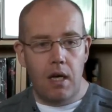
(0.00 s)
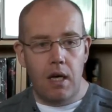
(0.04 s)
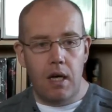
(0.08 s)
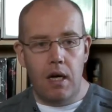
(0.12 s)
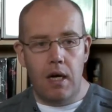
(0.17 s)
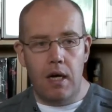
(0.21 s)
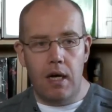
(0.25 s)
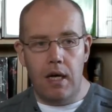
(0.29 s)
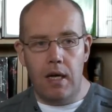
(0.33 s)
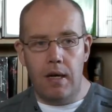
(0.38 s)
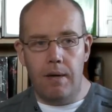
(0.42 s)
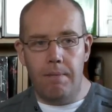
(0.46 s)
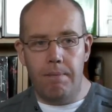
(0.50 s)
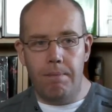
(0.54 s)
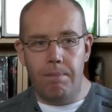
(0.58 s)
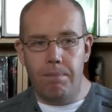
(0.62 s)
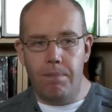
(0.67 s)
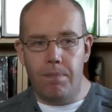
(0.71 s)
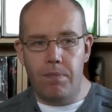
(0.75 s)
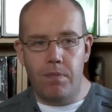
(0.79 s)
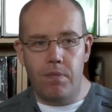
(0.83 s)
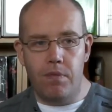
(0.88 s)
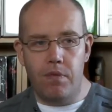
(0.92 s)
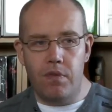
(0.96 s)

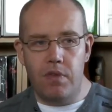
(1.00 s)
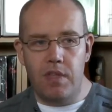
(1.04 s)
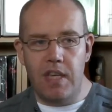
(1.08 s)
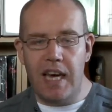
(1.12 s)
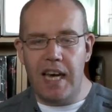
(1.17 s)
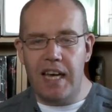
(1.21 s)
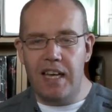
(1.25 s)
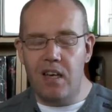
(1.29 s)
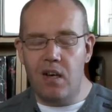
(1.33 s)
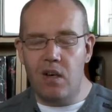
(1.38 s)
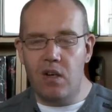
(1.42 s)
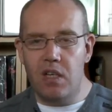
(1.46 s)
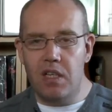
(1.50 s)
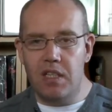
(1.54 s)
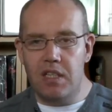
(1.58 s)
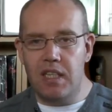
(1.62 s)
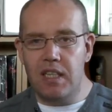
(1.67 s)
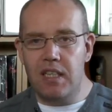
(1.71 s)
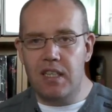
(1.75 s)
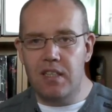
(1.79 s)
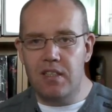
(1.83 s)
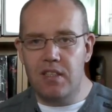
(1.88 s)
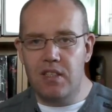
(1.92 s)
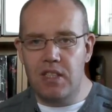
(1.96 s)
The AI is
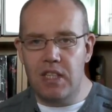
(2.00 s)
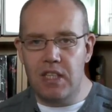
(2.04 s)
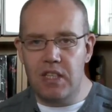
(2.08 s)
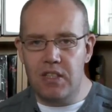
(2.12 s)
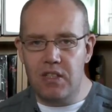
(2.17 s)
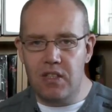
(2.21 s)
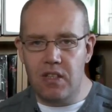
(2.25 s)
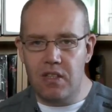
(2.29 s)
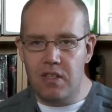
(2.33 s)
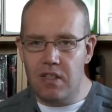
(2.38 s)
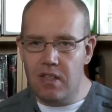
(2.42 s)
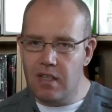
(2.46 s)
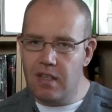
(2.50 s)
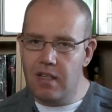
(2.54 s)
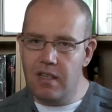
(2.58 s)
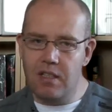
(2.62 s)
inconsistent.